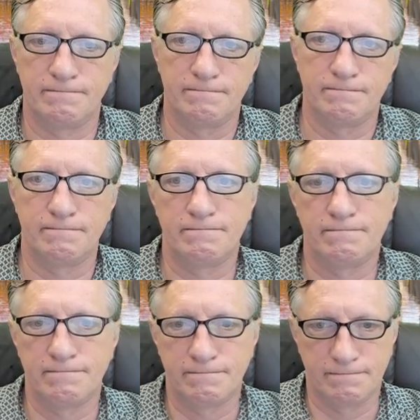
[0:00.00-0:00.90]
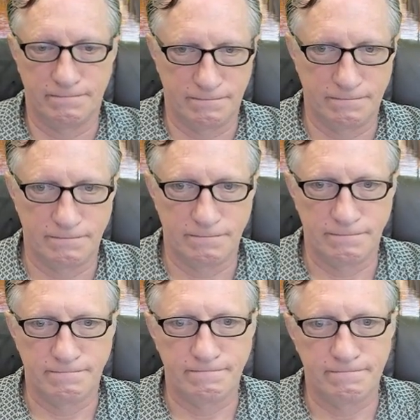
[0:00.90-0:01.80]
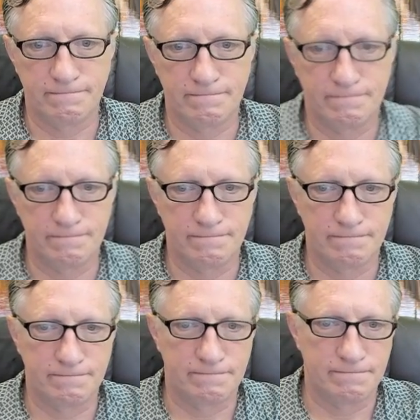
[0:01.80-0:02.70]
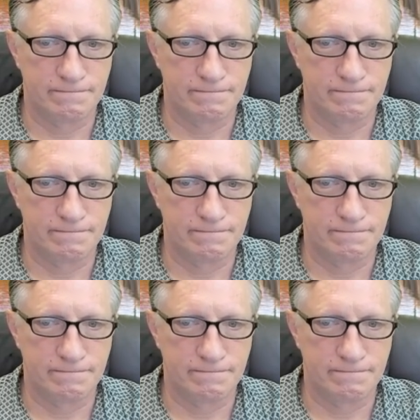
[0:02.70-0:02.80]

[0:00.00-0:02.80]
Nobody speaks.